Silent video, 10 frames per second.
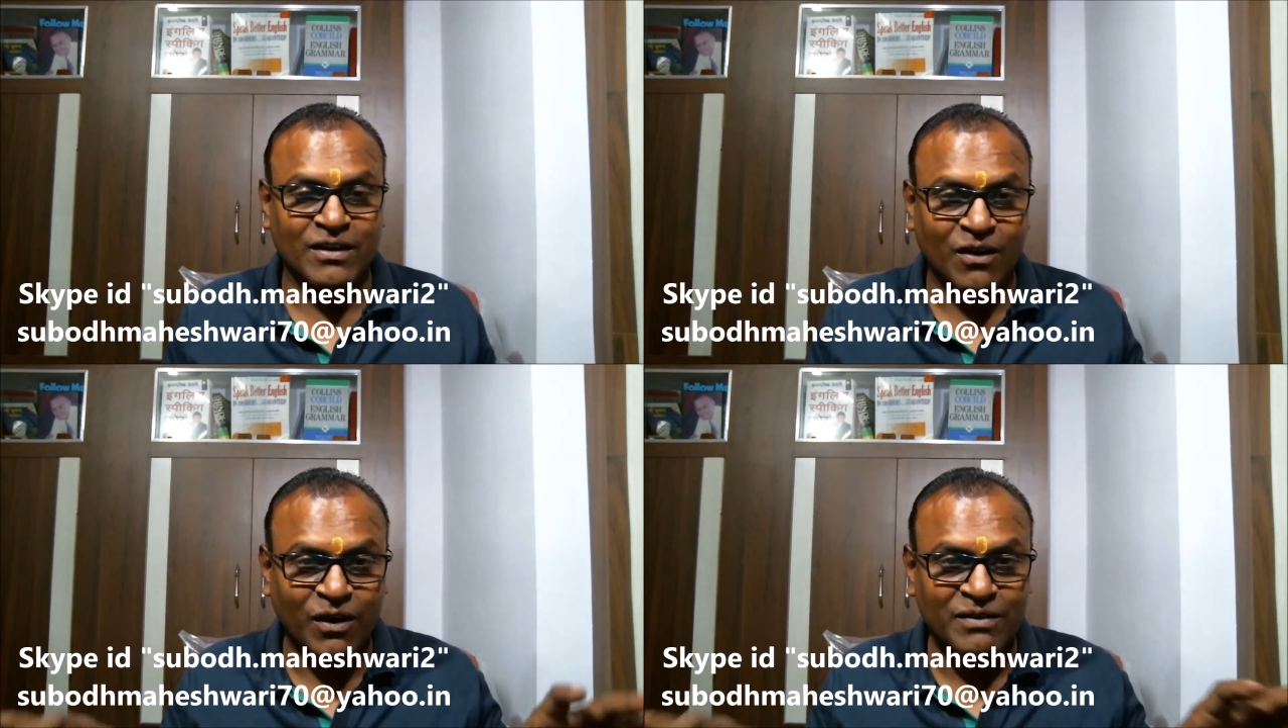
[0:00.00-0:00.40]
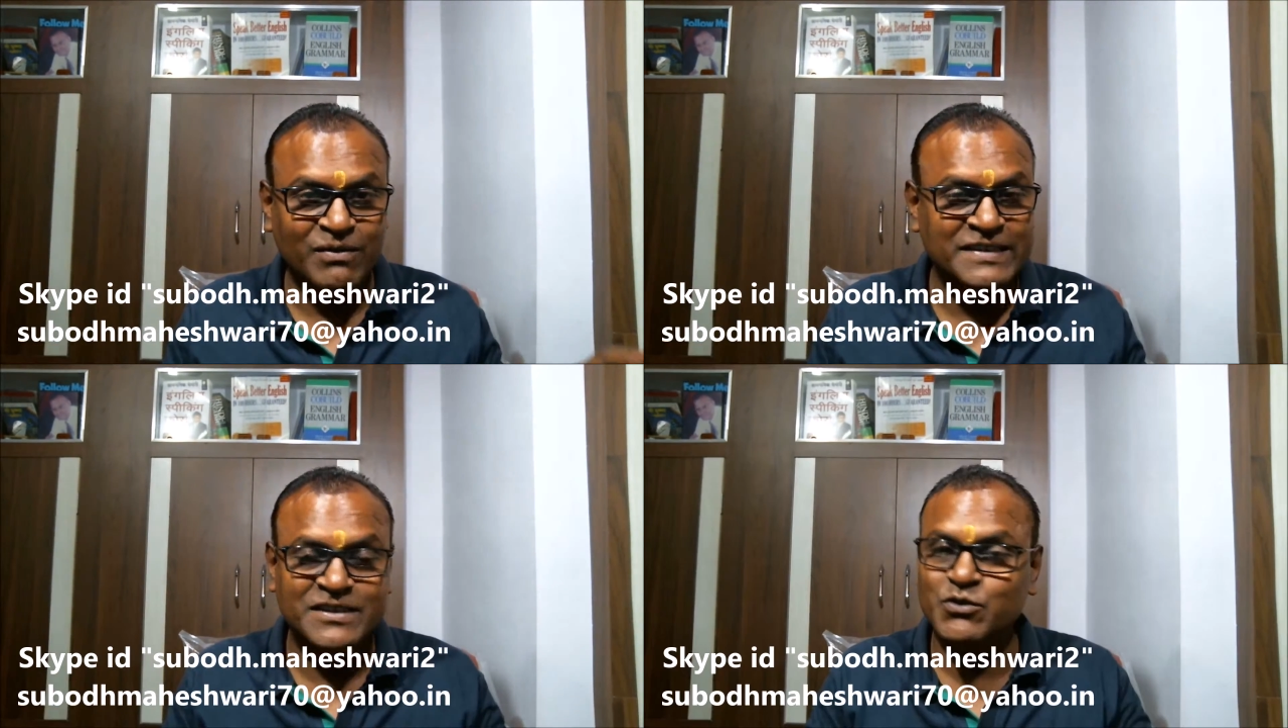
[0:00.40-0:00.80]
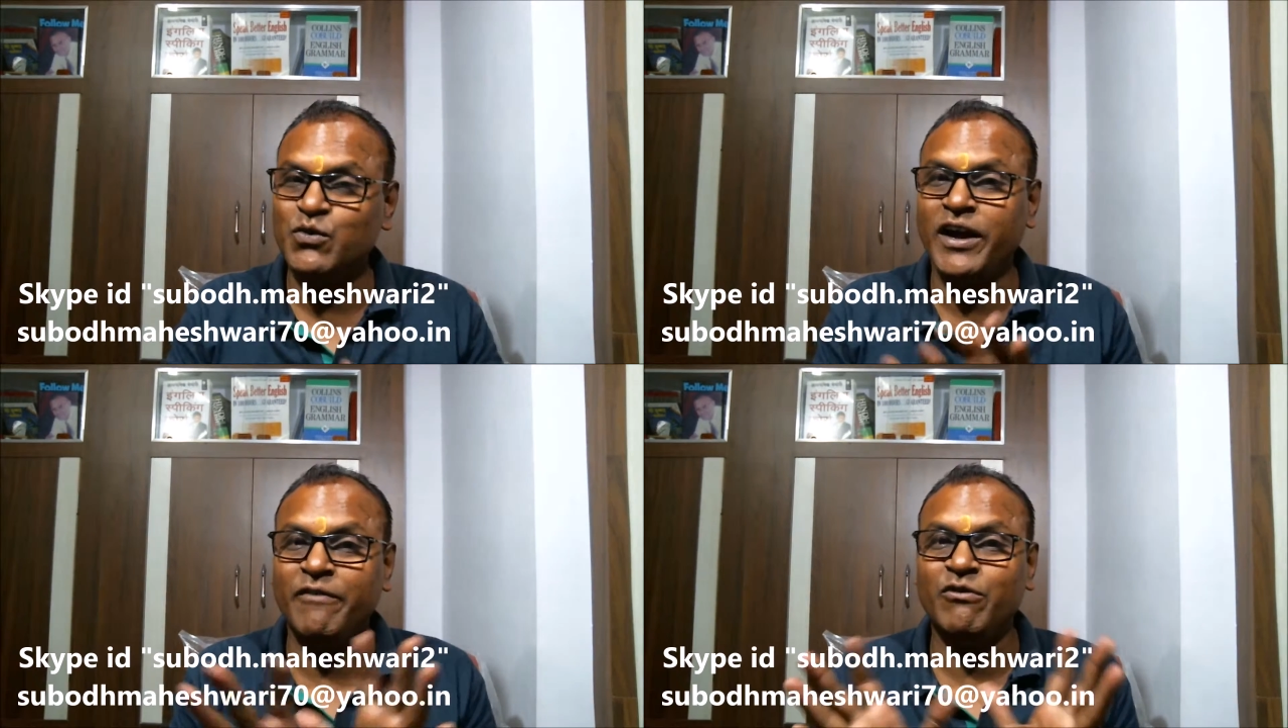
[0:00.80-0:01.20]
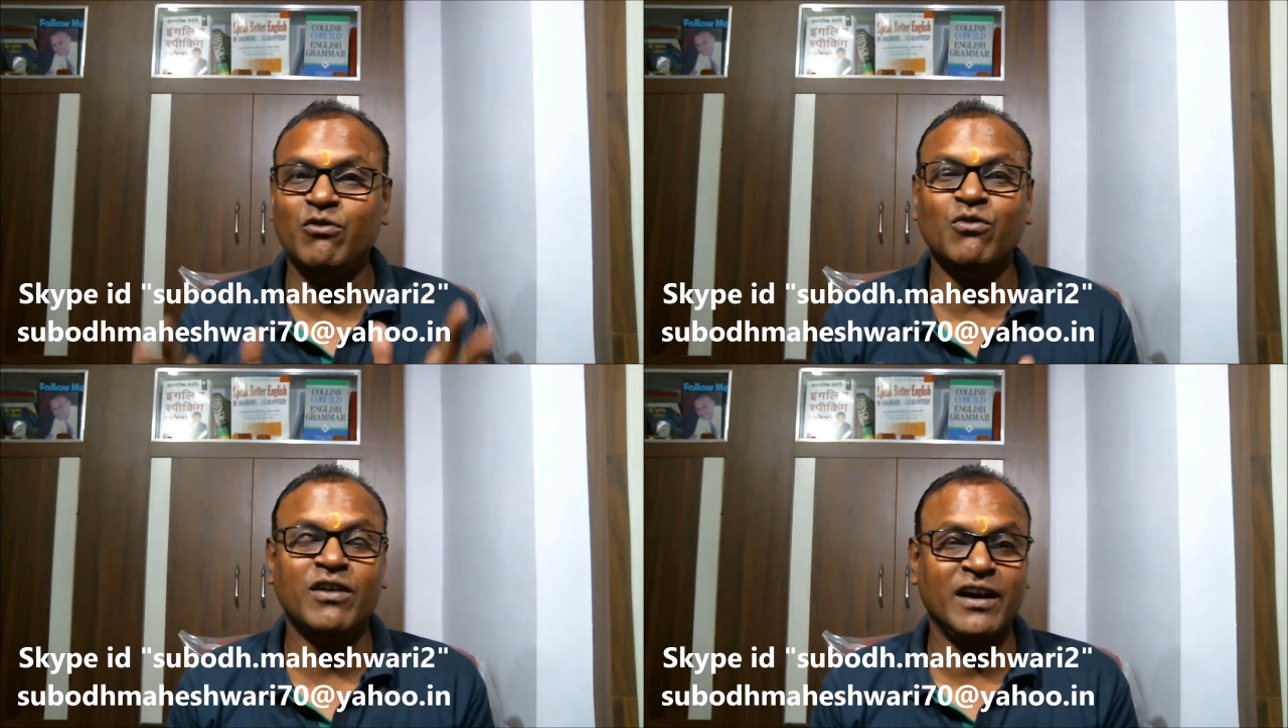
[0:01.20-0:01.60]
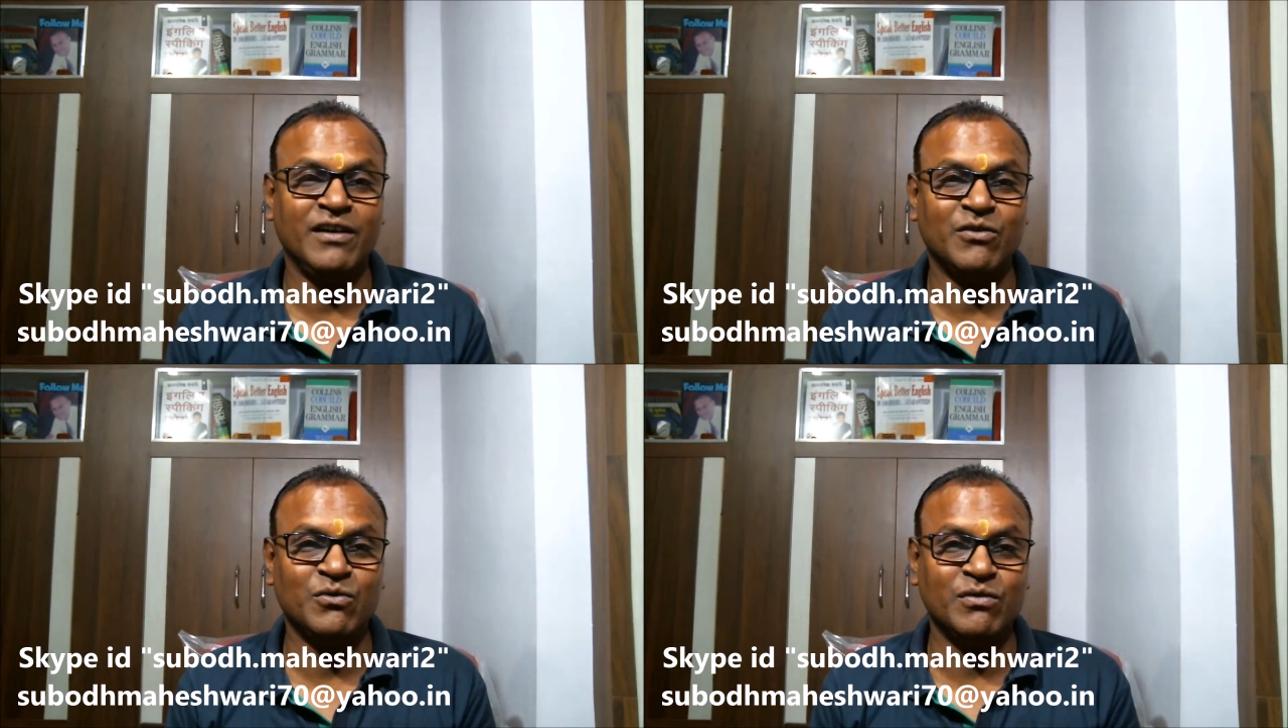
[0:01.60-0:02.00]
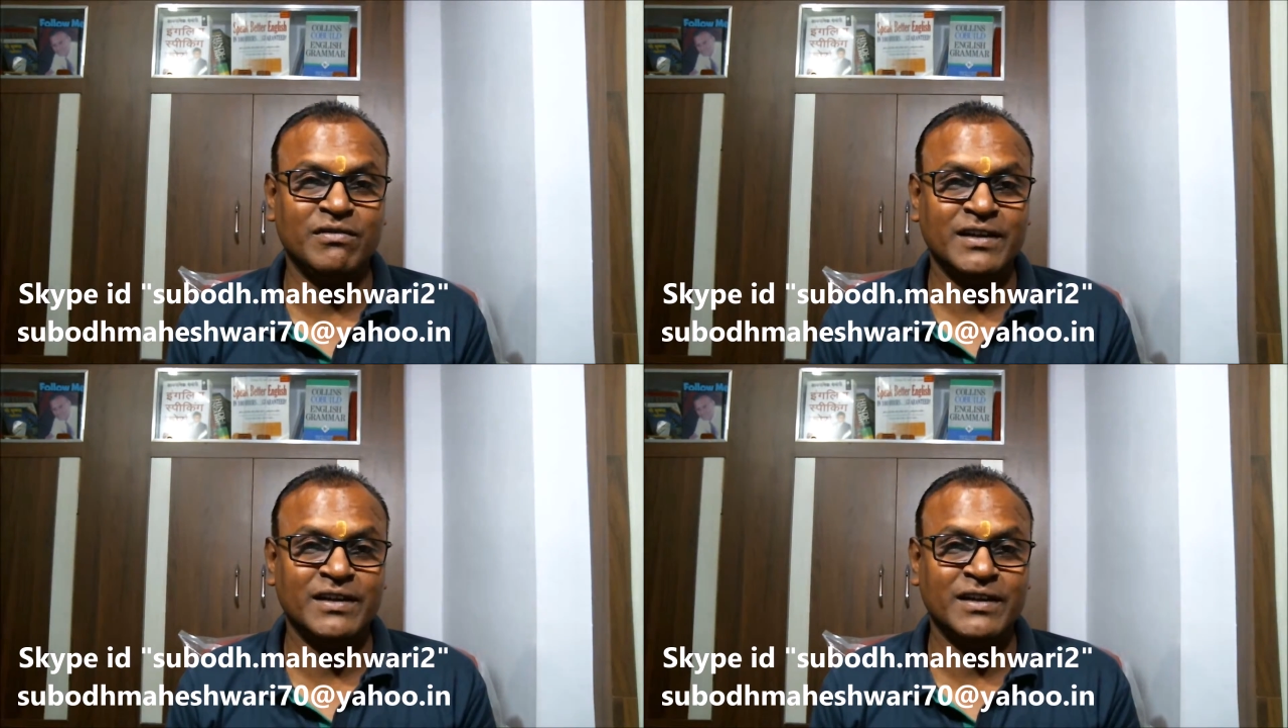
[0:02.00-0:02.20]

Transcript: on which you have no control,